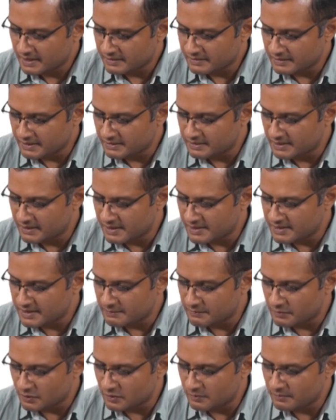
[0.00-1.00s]
the other is the
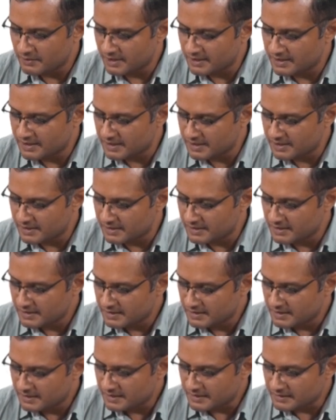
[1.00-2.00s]
probability
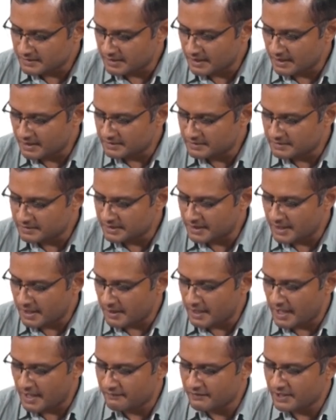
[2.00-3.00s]
the
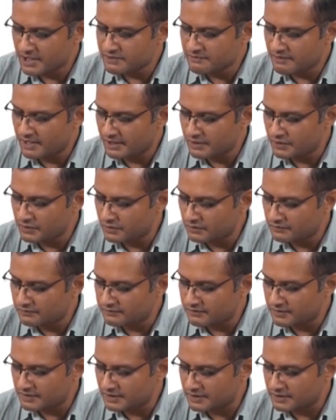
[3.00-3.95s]
average value of